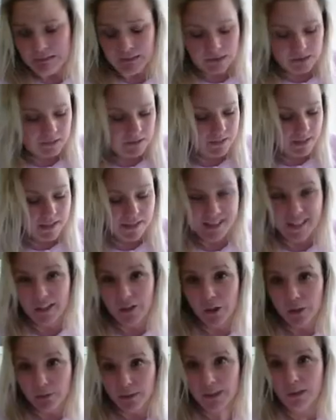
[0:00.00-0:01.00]
Let's see how
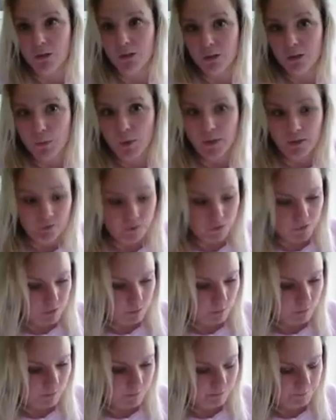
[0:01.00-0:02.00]
we get on with the first
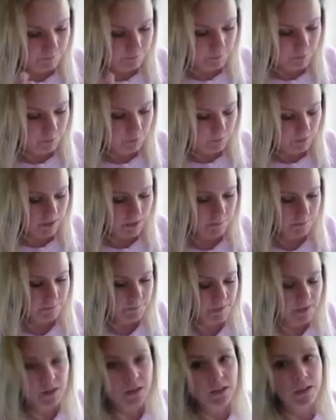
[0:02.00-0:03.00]
one, okay?
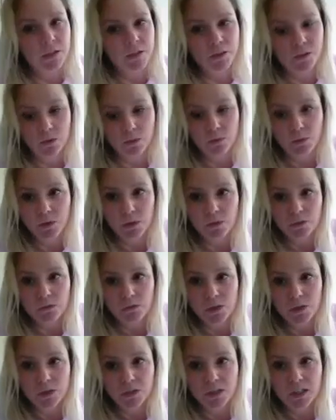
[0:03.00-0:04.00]
So the
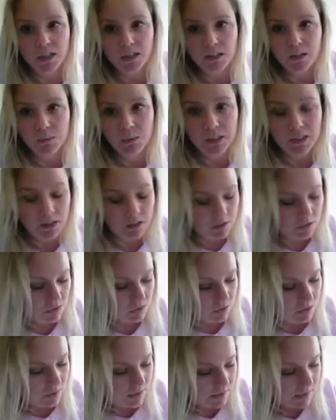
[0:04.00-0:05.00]
first thing that we need to
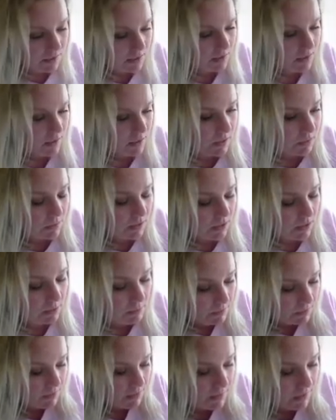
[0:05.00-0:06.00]
do is to list what a, b
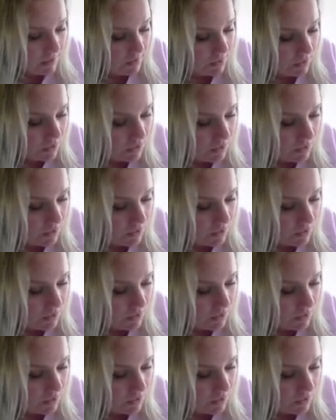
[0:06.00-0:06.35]
and c are.